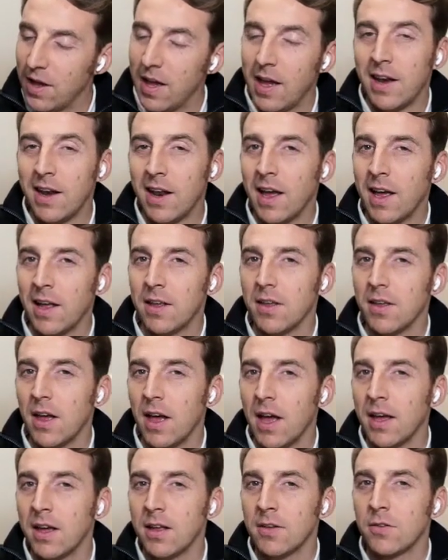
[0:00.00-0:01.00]
And
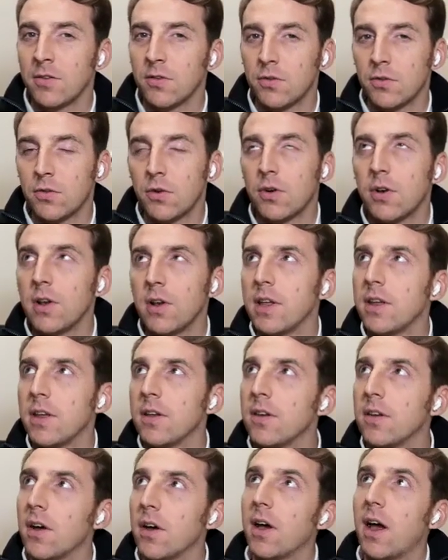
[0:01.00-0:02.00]
I
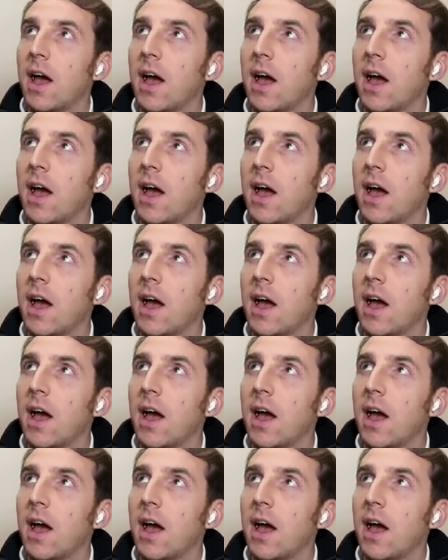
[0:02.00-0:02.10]
certainly